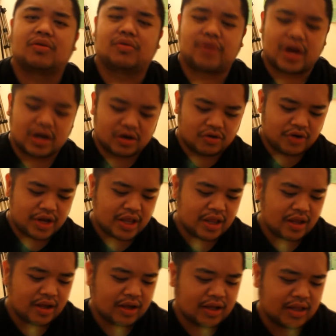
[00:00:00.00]

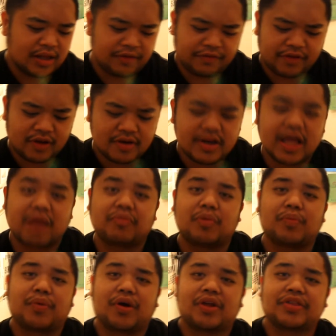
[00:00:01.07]
Gregory Clifton, happy
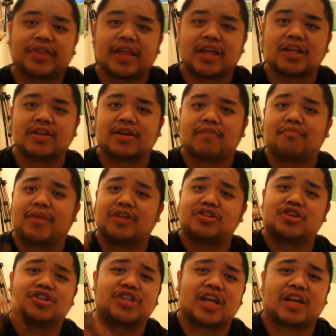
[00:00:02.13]
birthday. Make
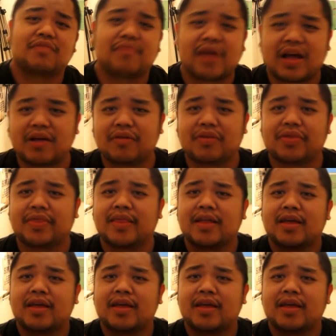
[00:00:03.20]
sure to check him out.